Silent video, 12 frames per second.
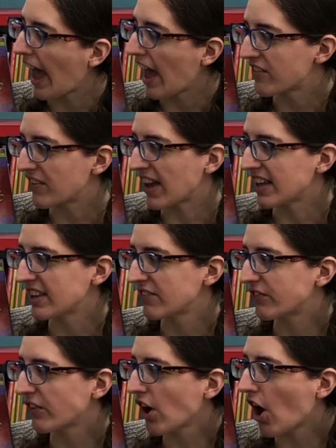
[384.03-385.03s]
F
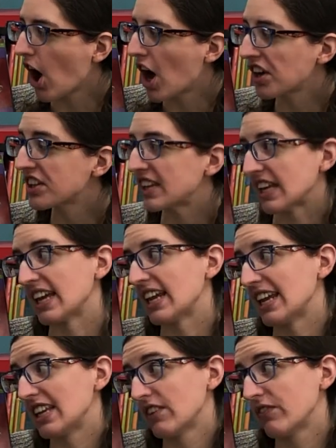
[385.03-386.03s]
isn't for hogs, it
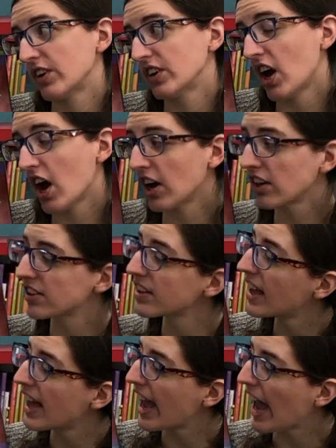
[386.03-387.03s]
isn't for dogs.
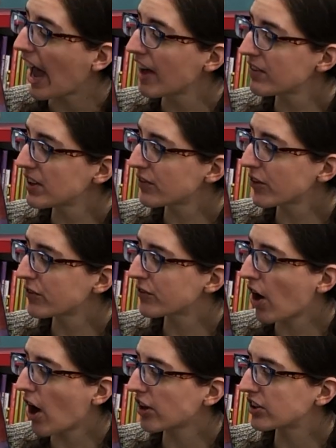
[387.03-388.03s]
F is for
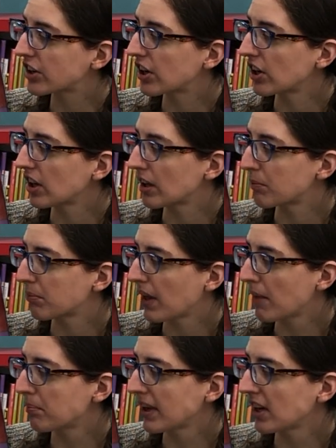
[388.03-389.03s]
frogs
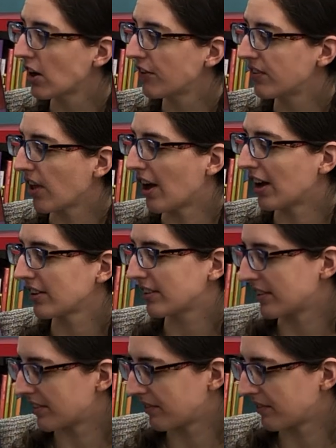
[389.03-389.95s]
plopping off logs.